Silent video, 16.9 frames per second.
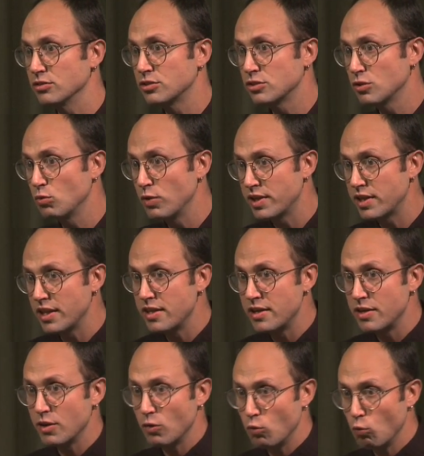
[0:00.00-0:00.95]
So
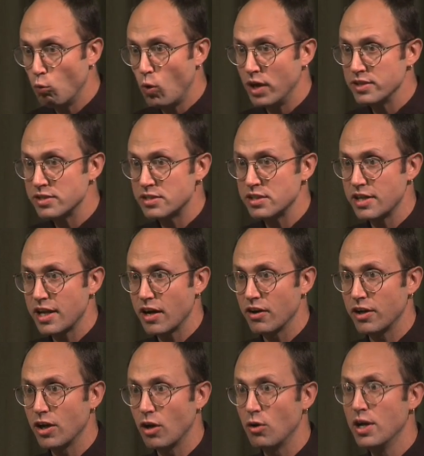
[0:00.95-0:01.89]
within one
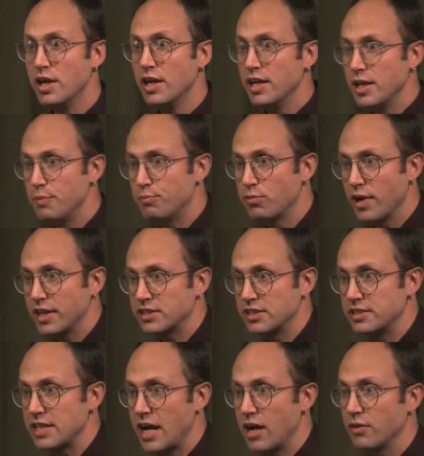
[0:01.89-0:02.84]
scenario, he breaks
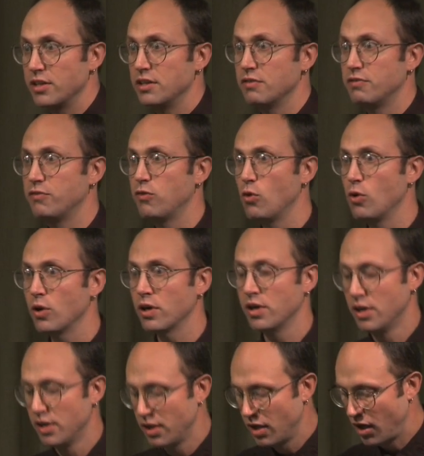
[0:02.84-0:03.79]
it down into 4
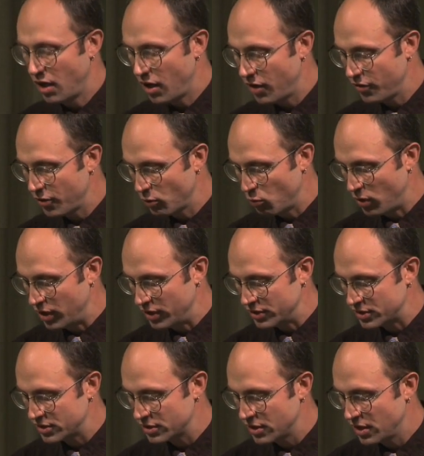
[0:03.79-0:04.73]
other ones.